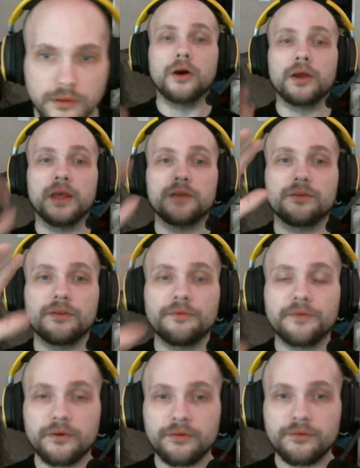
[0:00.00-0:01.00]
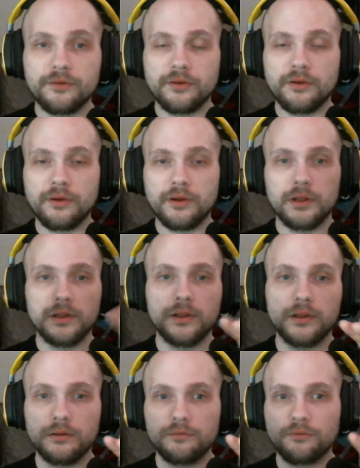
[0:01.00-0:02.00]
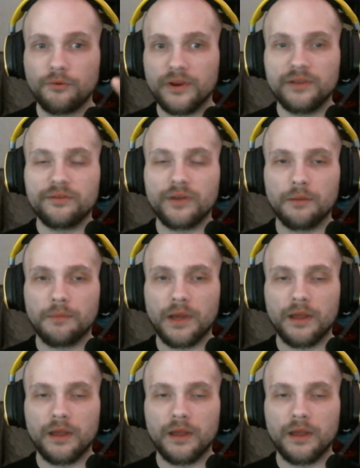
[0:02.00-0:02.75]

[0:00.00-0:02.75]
Okay, so the first reason on